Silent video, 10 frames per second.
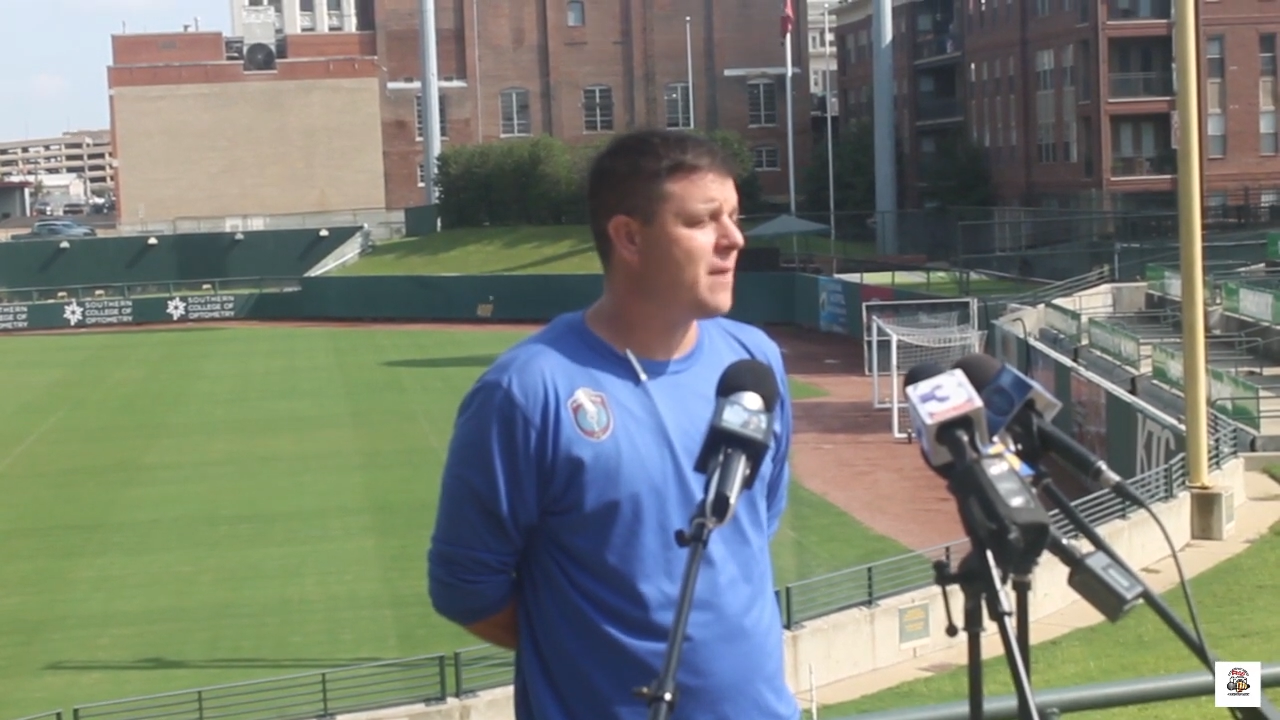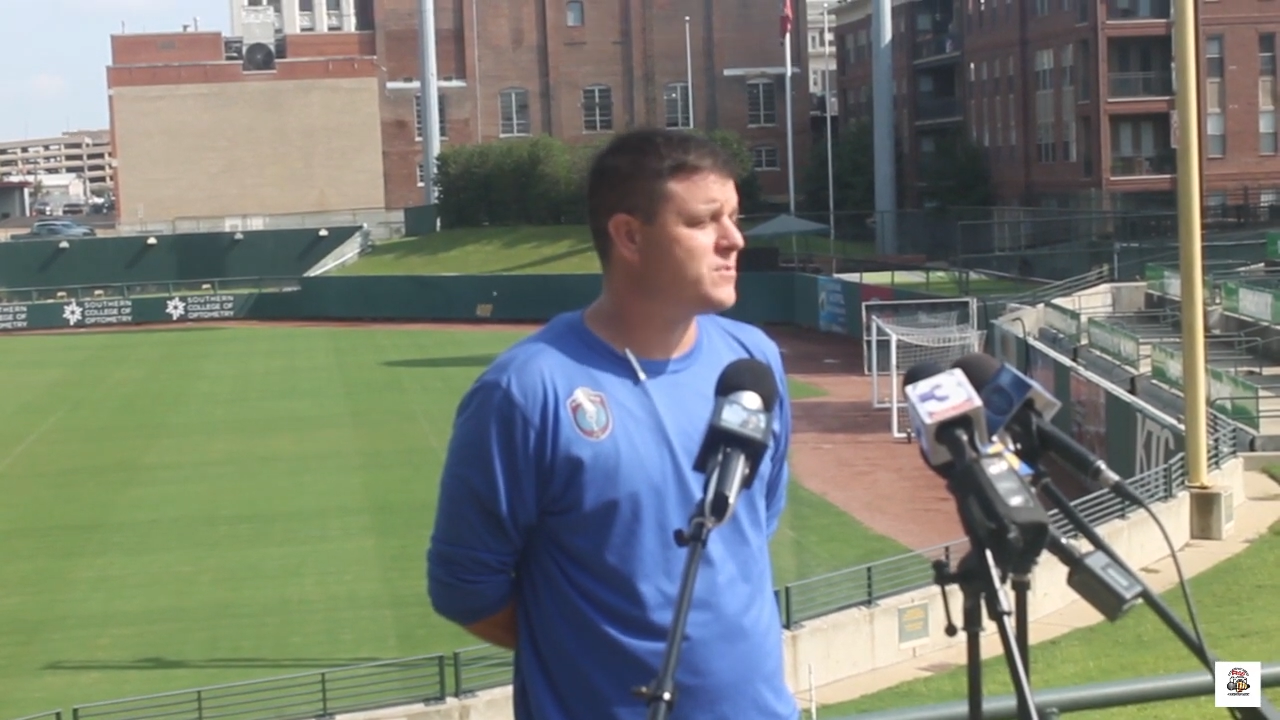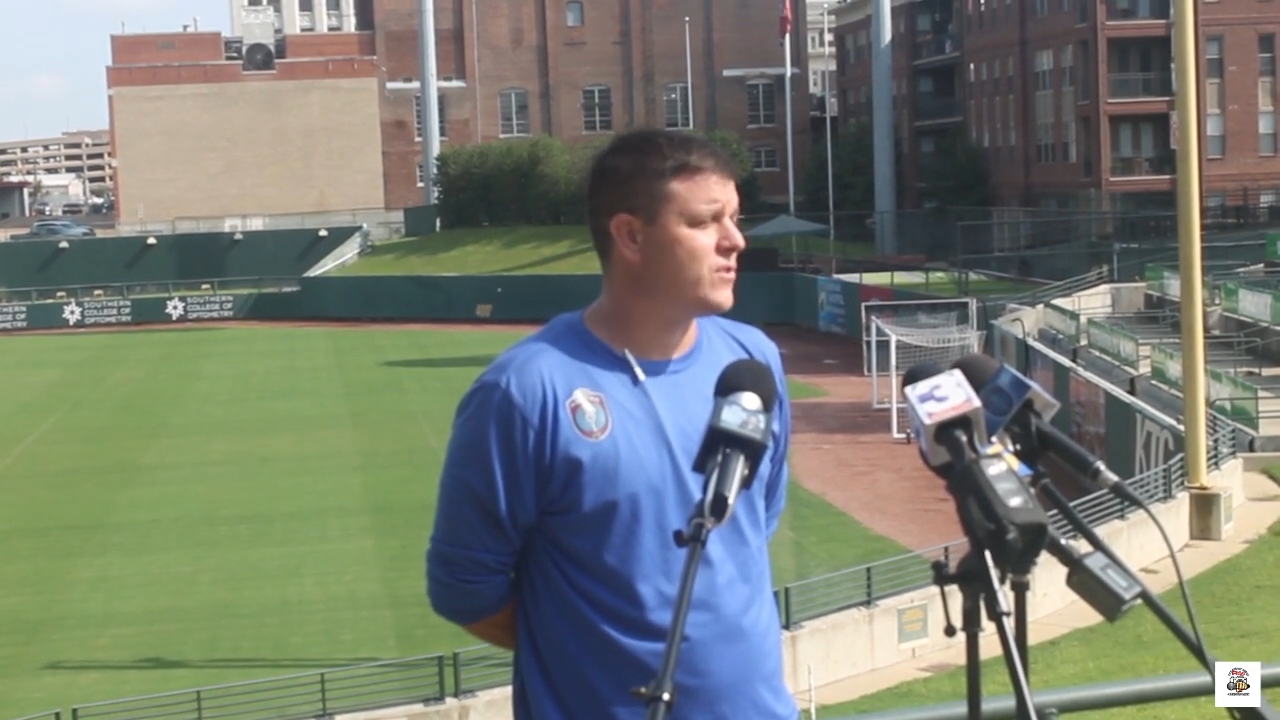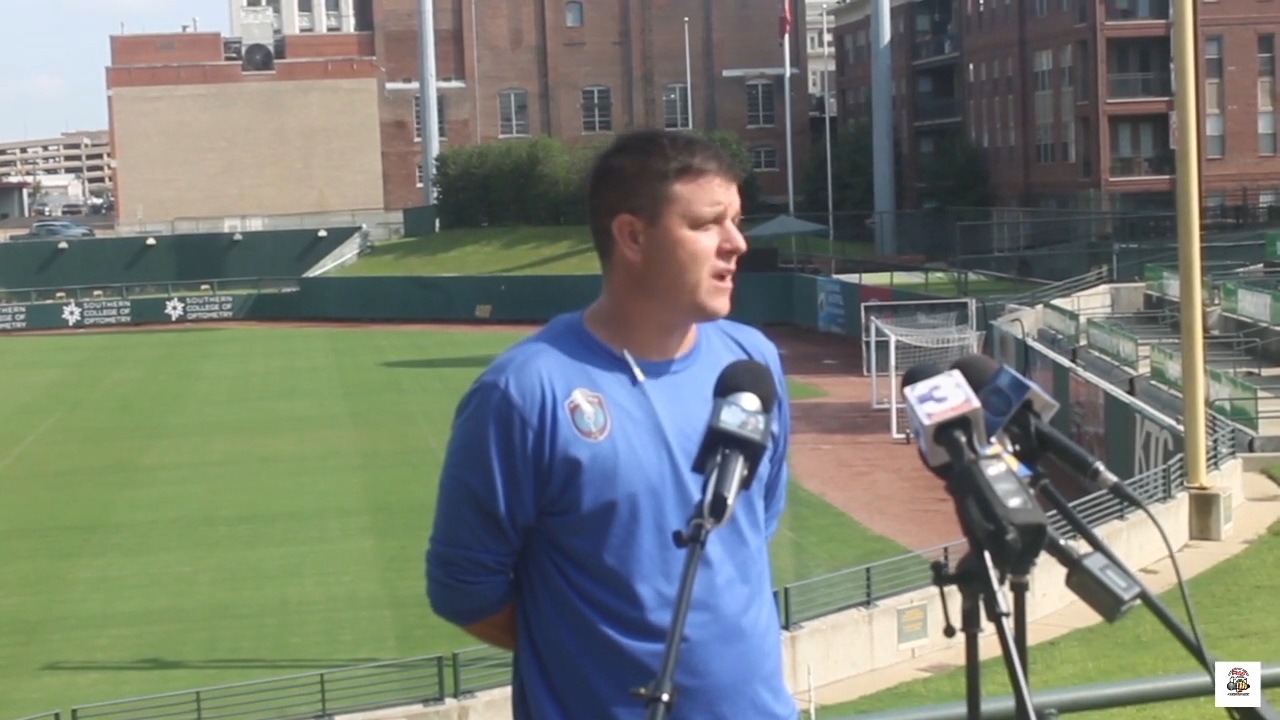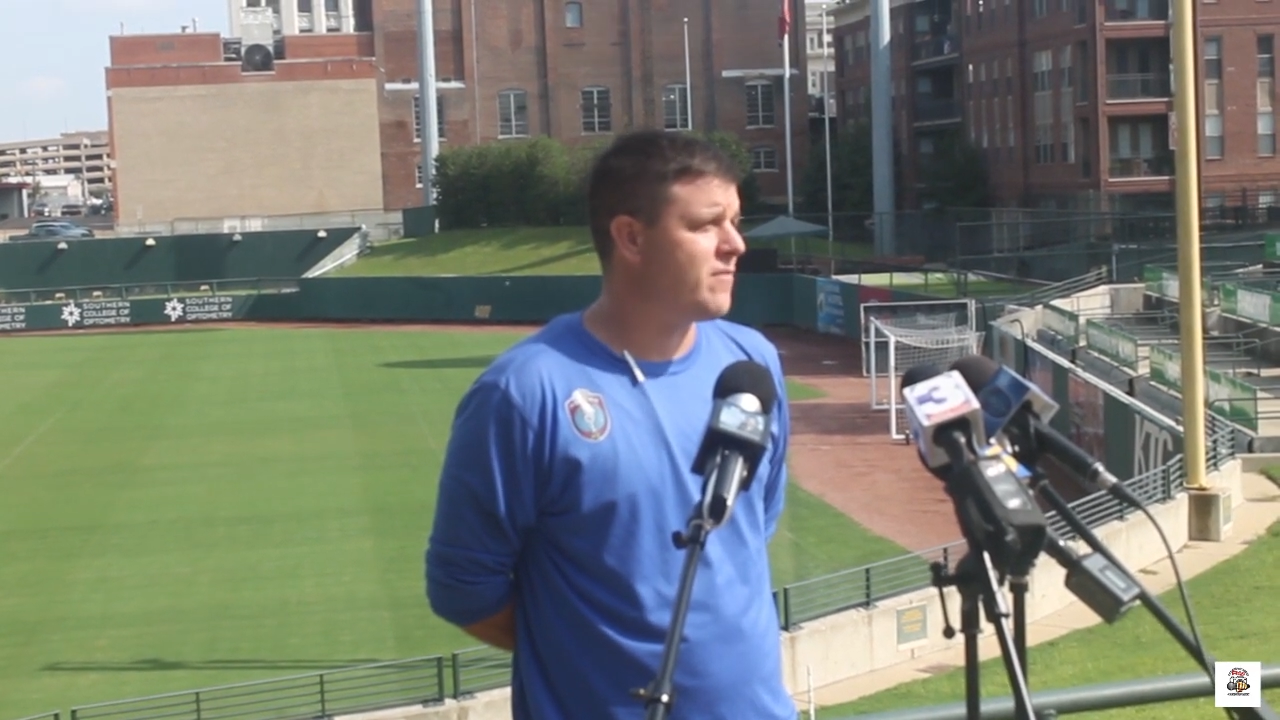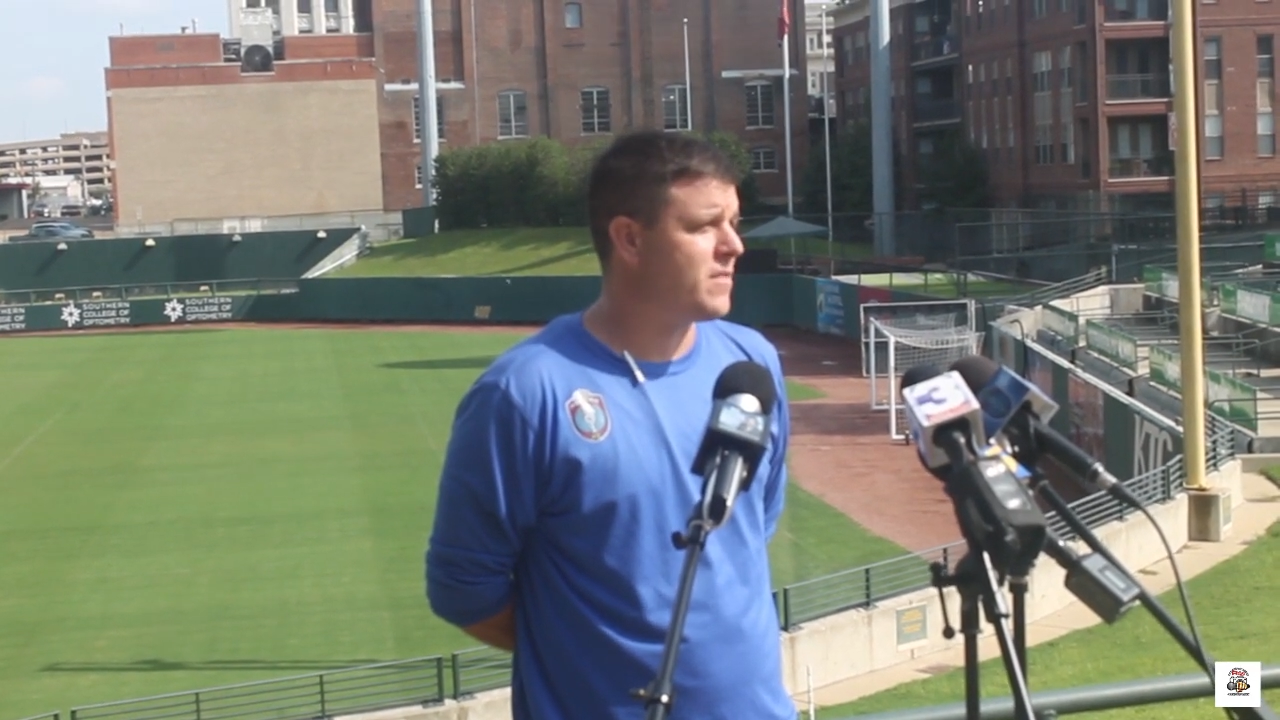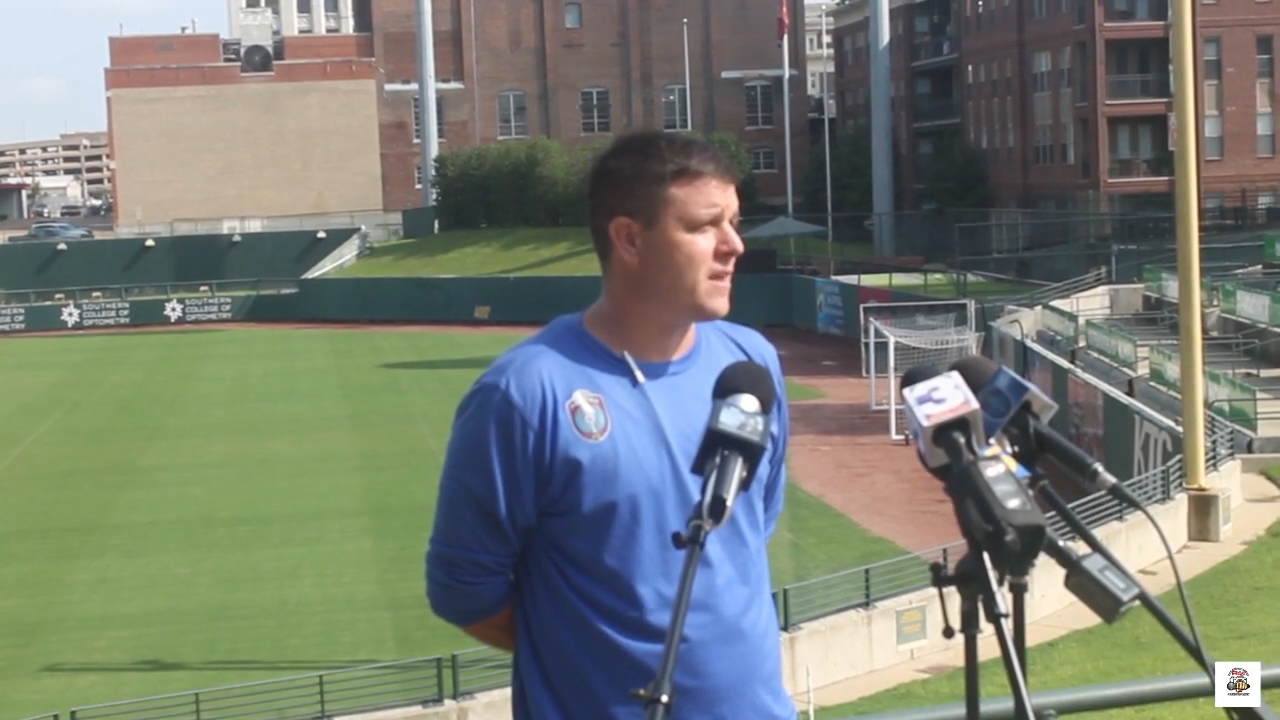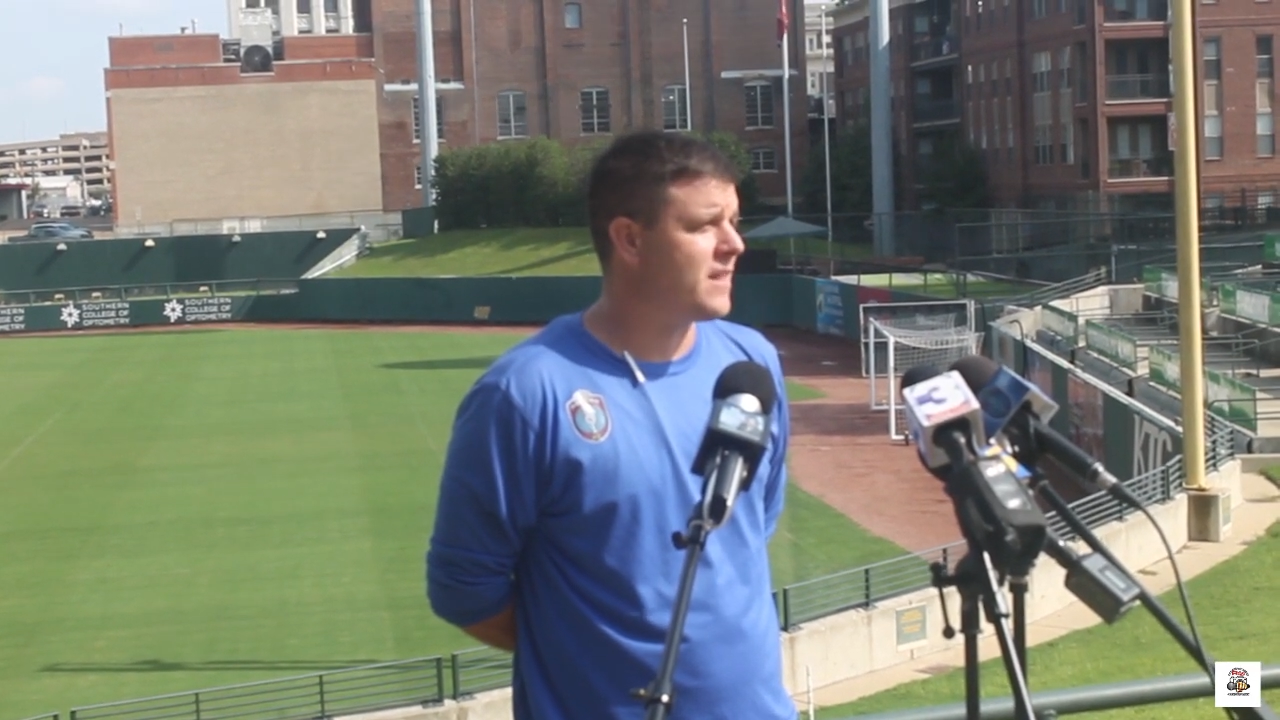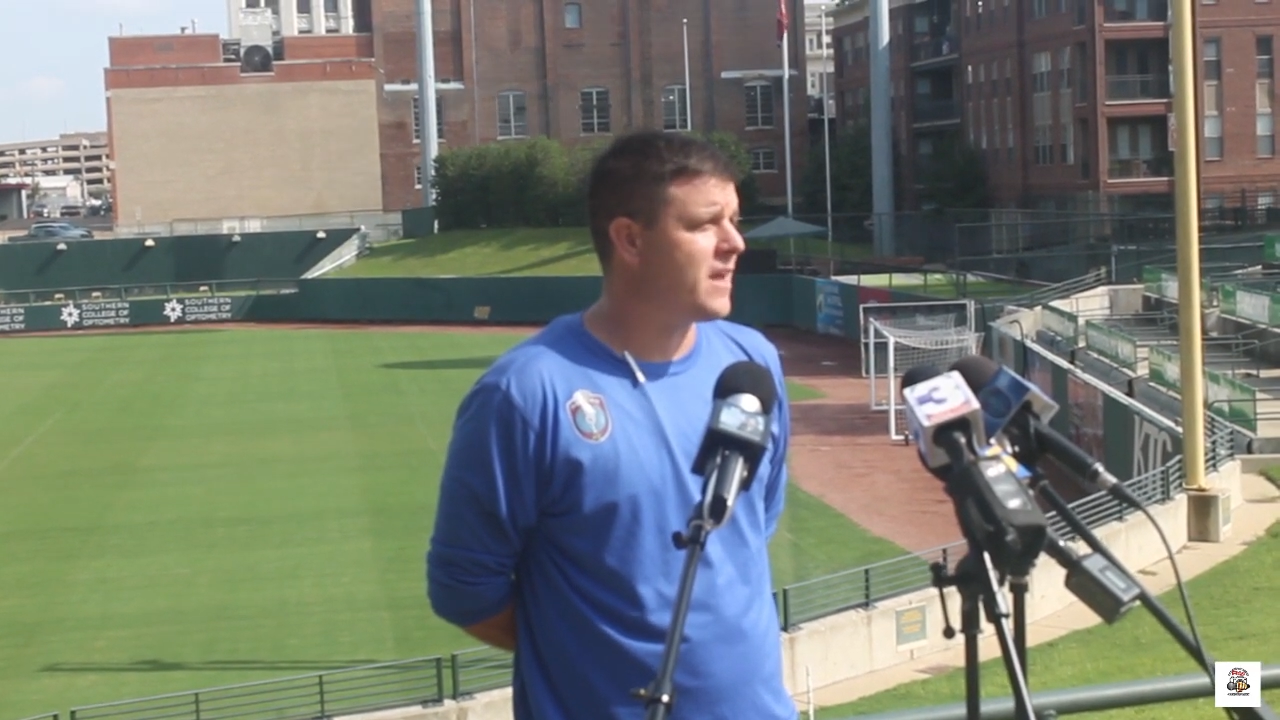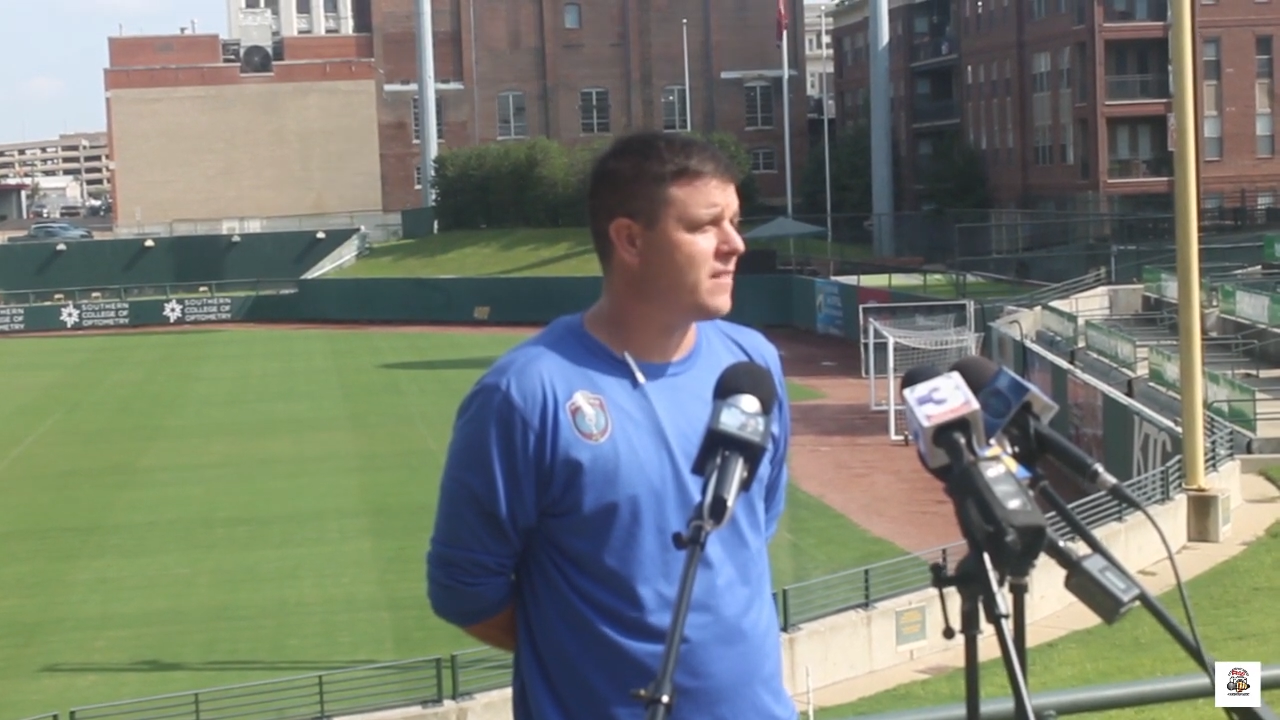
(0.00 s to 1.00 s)
absolutely
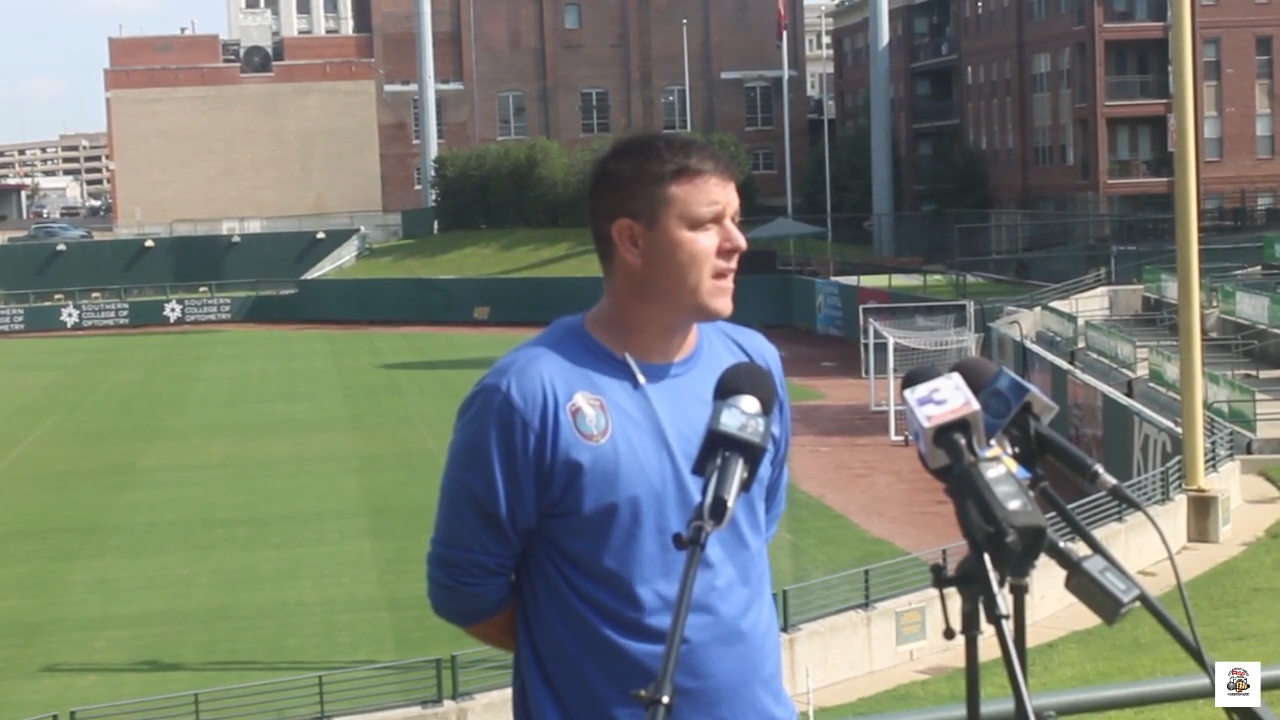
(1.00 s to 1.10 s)
everything